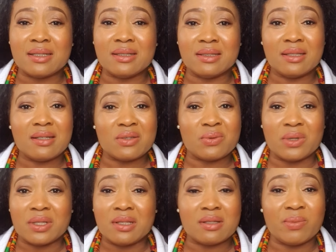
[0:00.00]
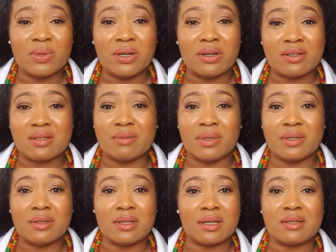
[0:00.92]
And this is what this blog is
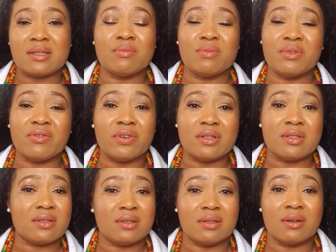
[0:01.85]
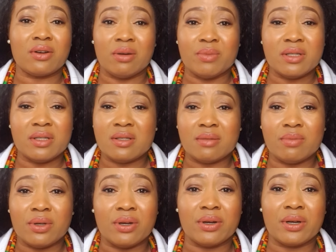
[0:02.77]
about. Like I said before, it's in a community
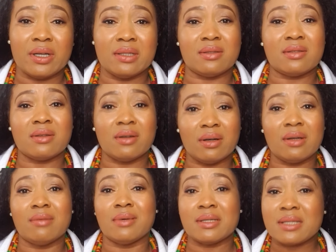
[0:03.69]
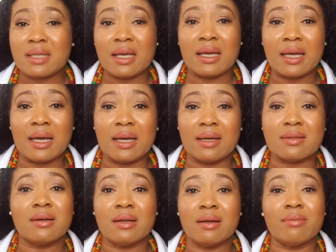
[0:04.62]
blog and it's all about skincare. It's
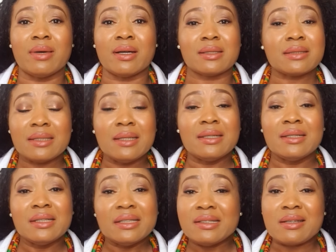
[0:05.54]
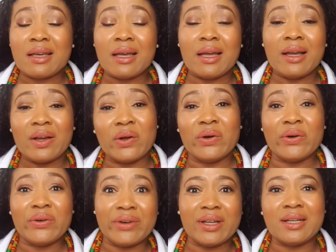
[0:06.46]
all about skin
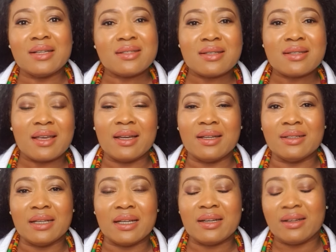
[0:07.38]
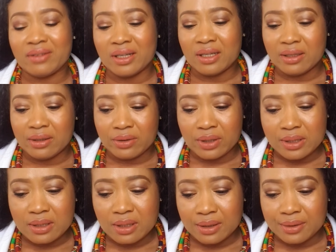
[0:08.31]
glow, radiant skin, radiant looking
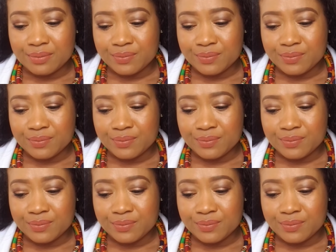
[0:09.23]
skin.